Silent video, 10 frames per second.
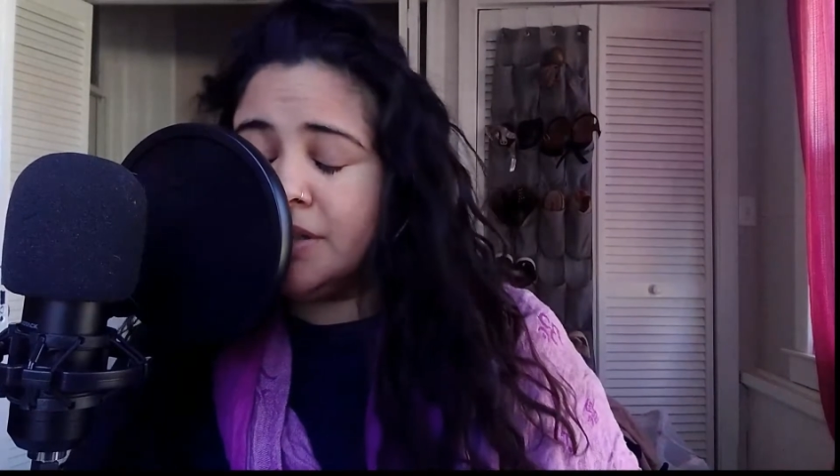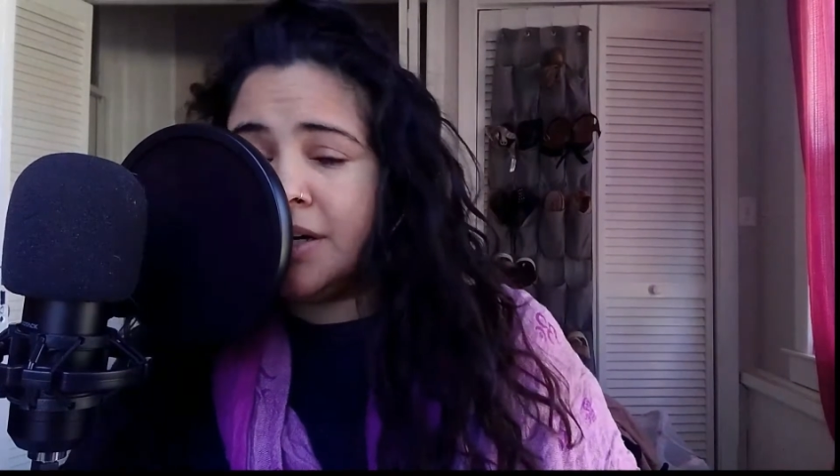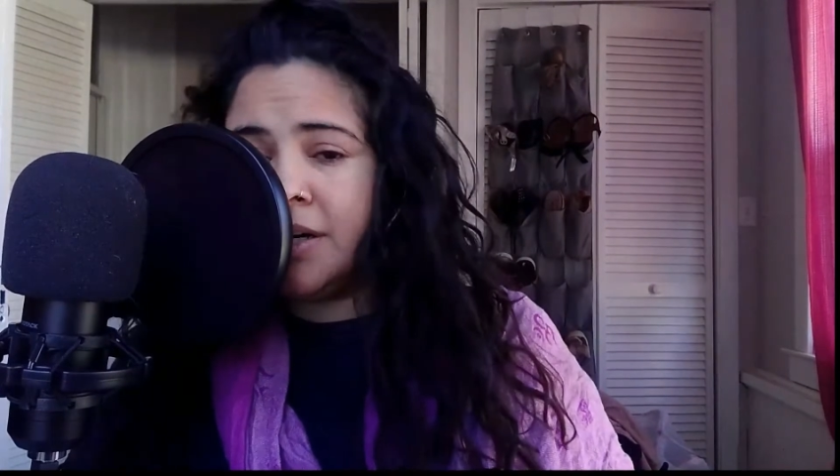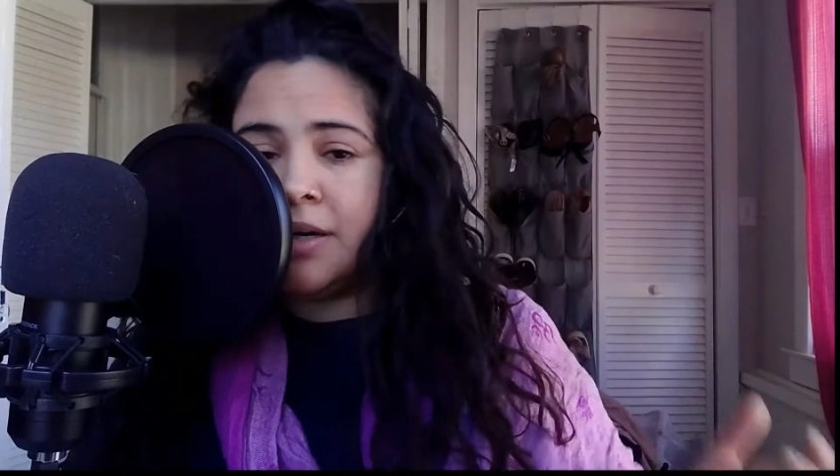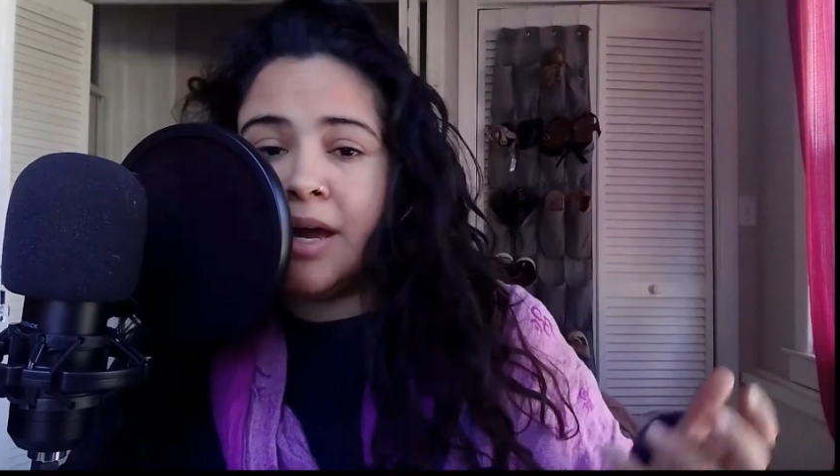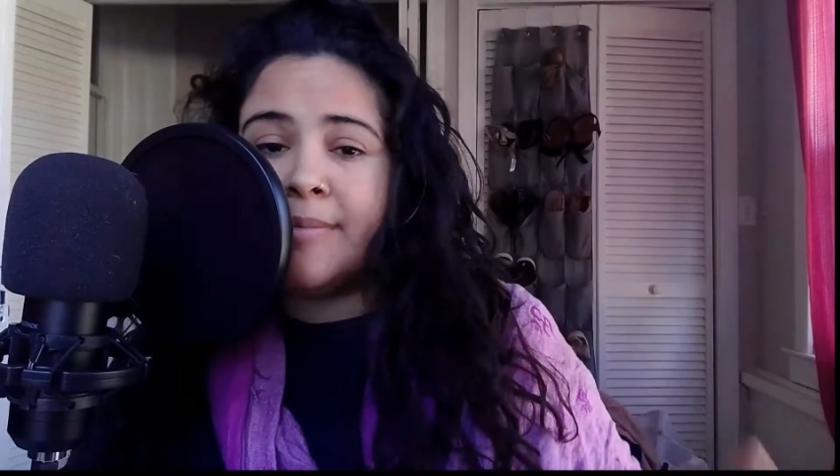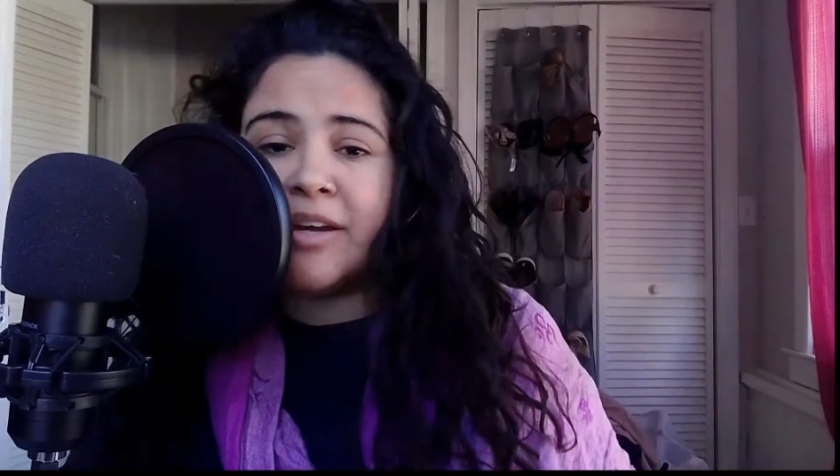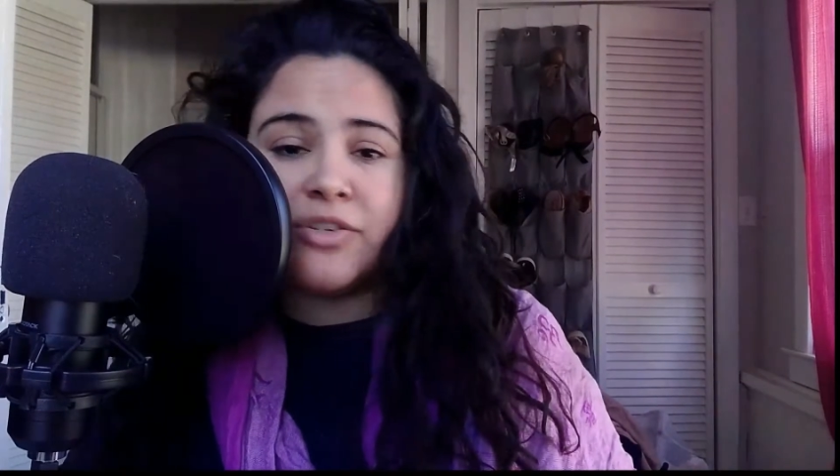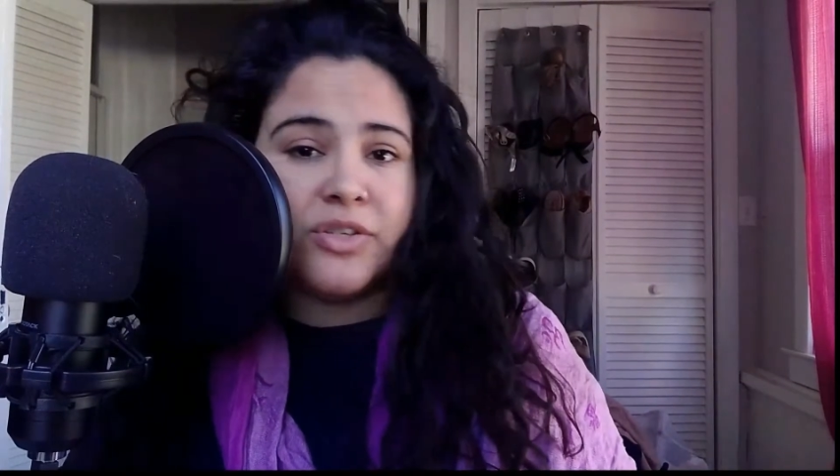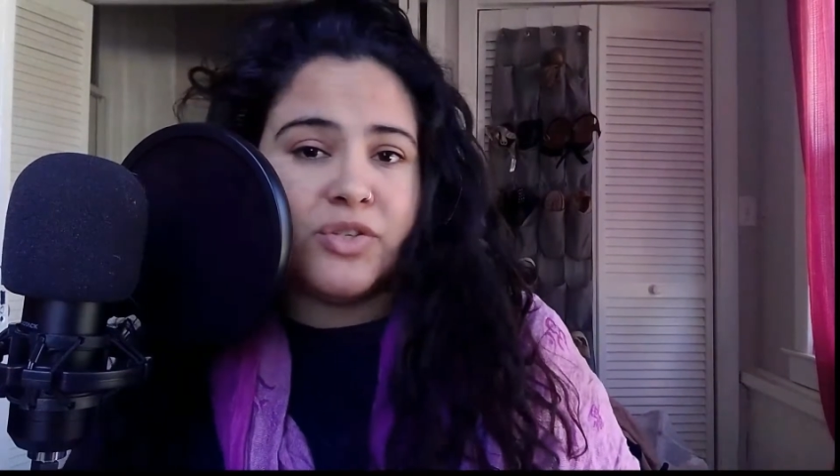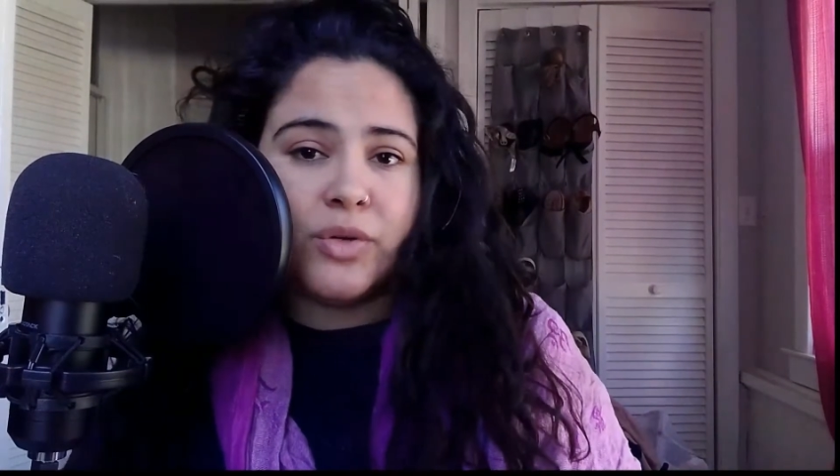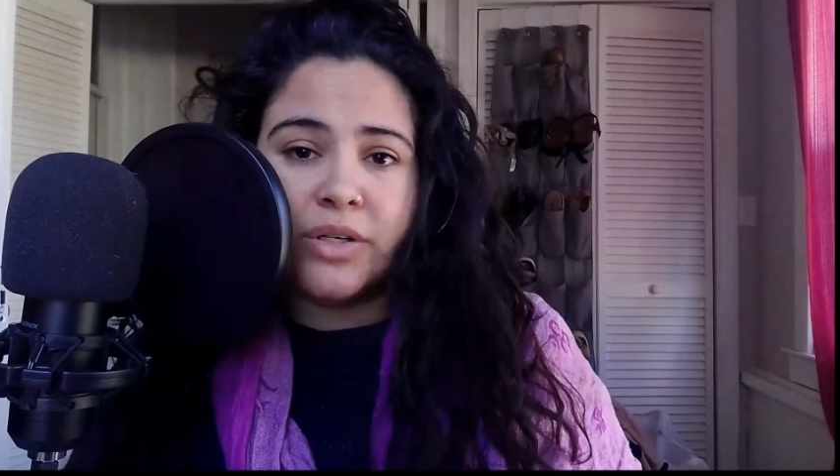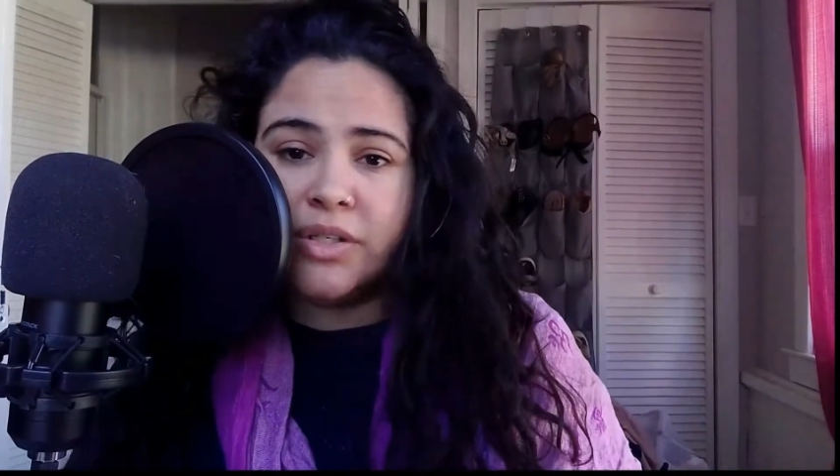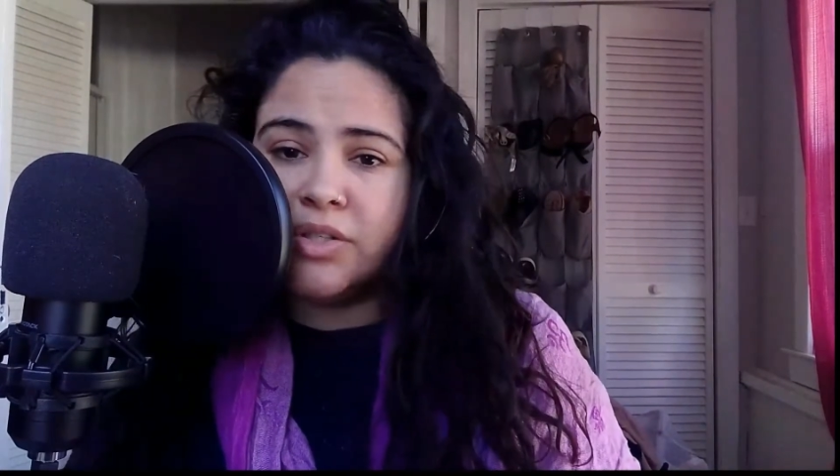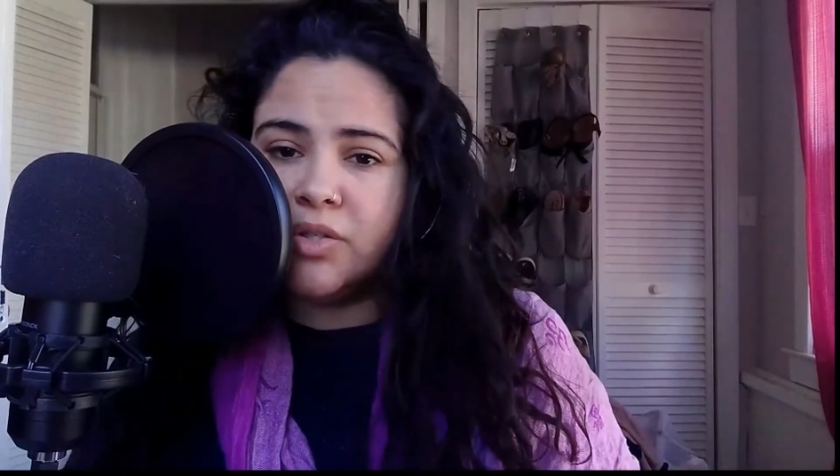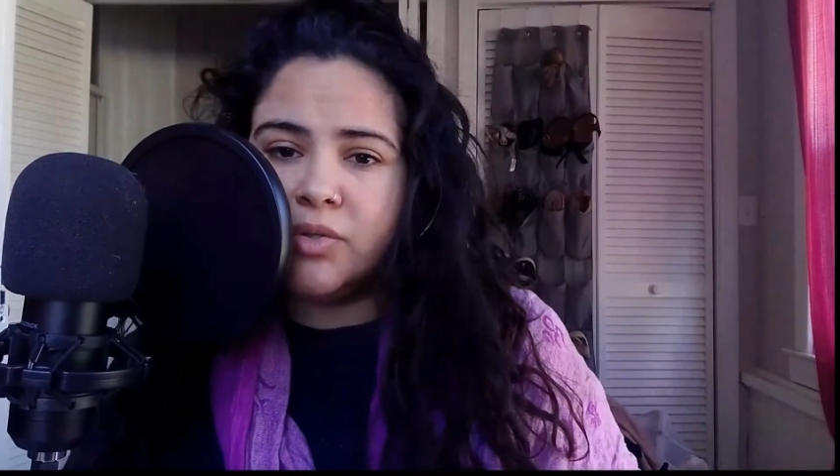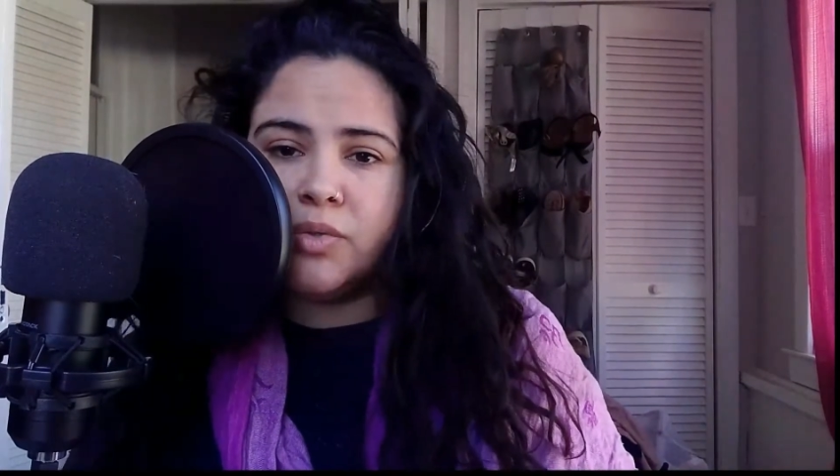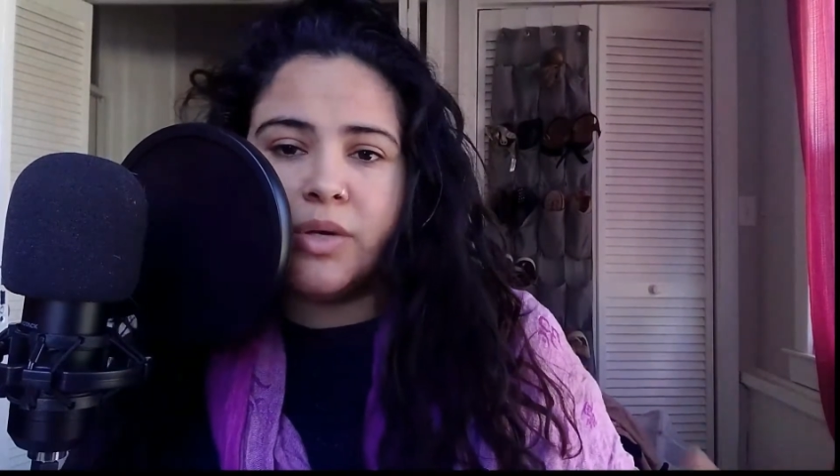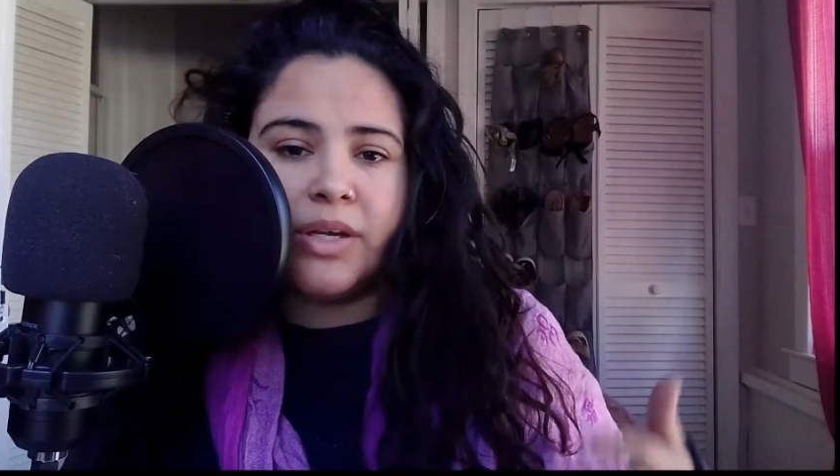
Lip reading: but I'm actually struggling too.